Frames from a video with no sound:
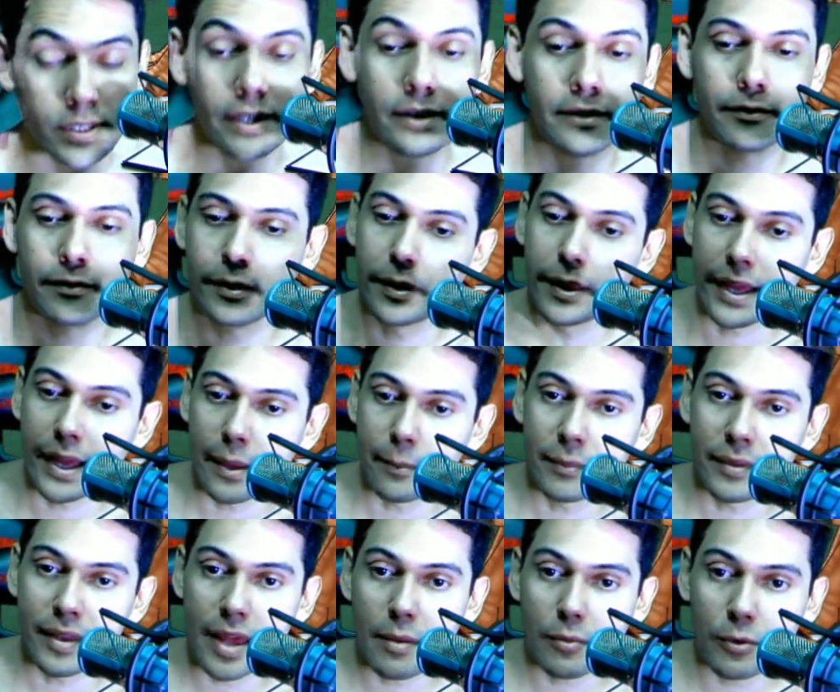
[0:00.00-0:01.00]
Then if
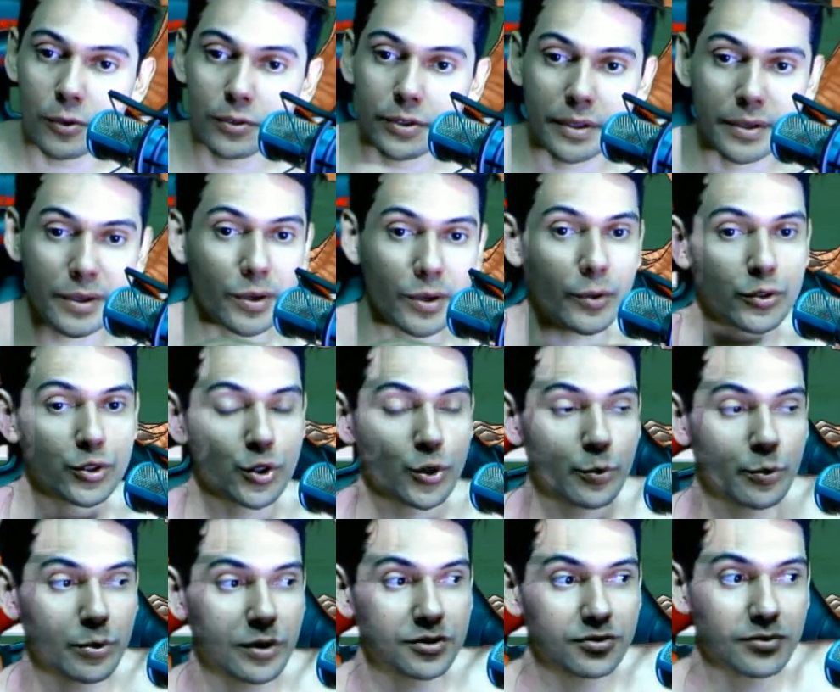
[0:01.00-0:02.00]
I'm able, then go
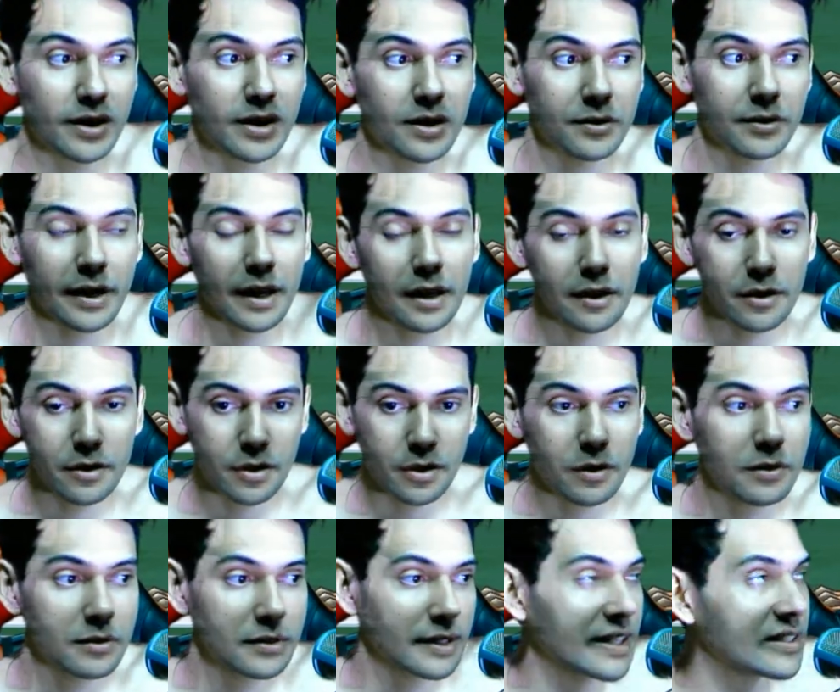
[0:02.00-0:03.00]
to plus 12. I don't know.